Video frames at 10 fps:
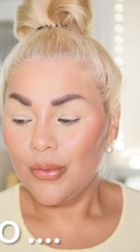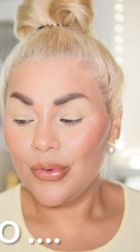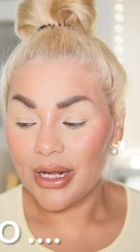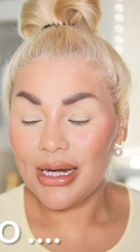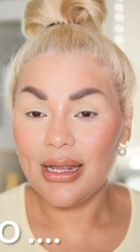
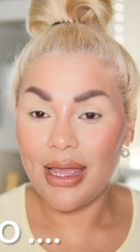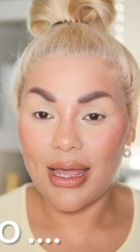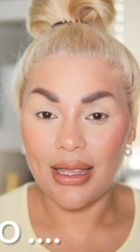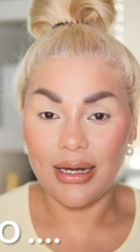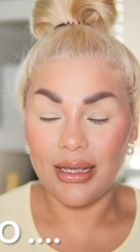we're gonna
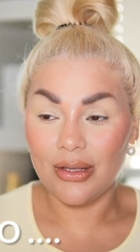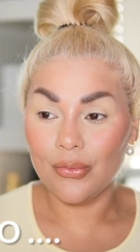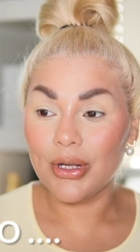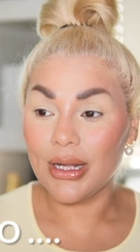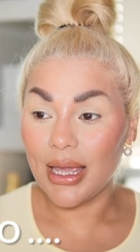get we're
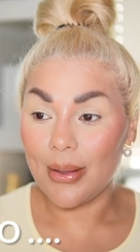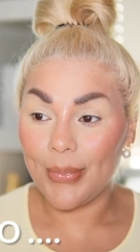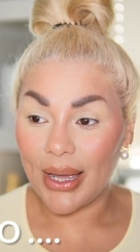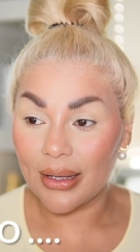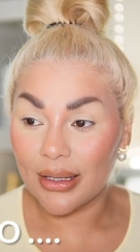gonna get
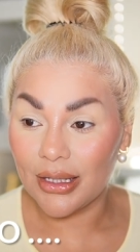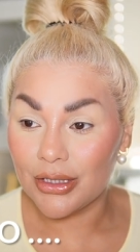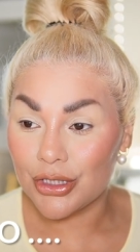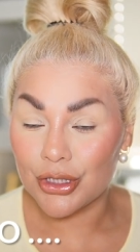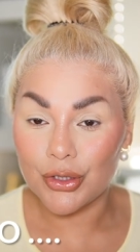back
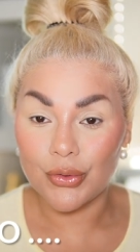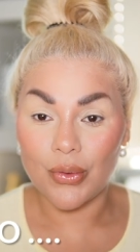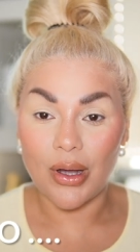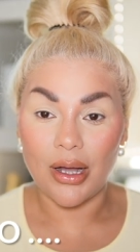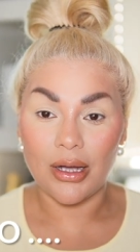into
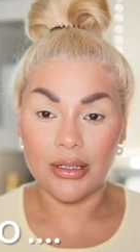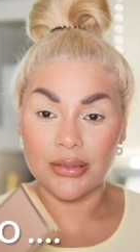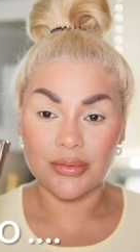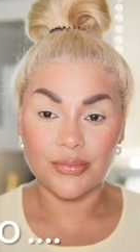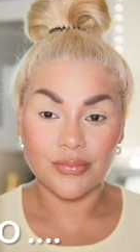
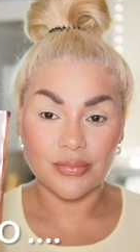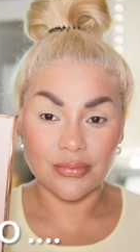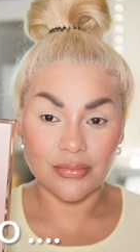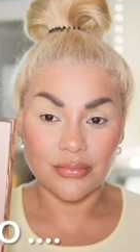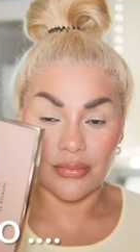um
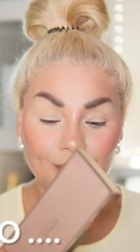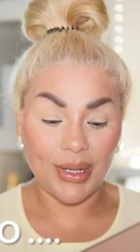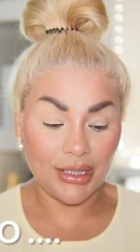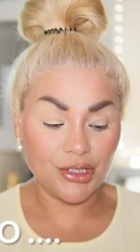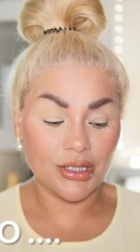
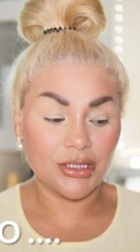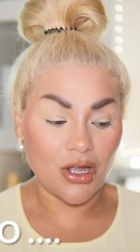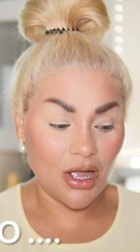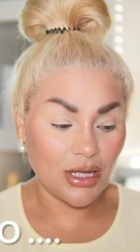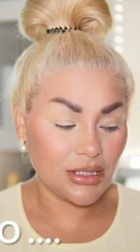Patrick
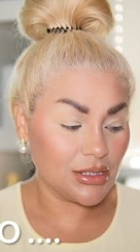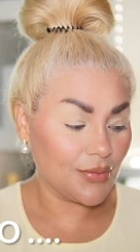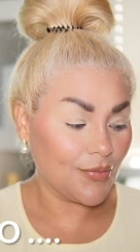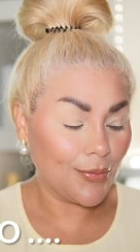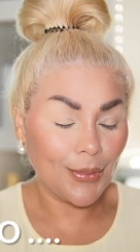Ta's
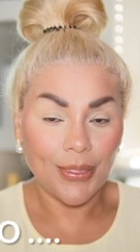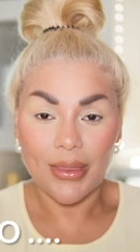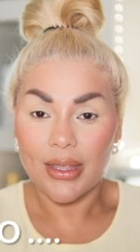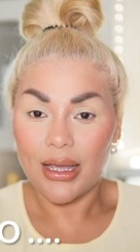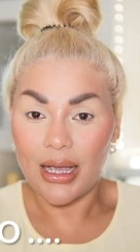
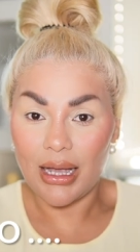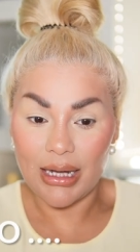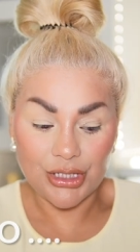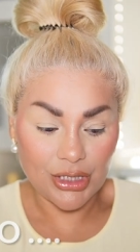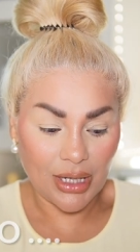
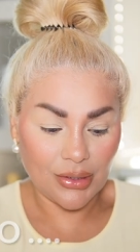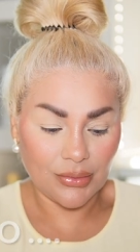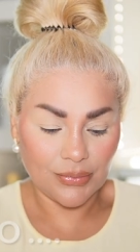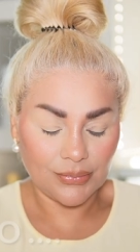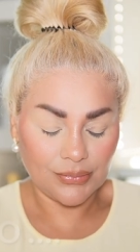eyeshadow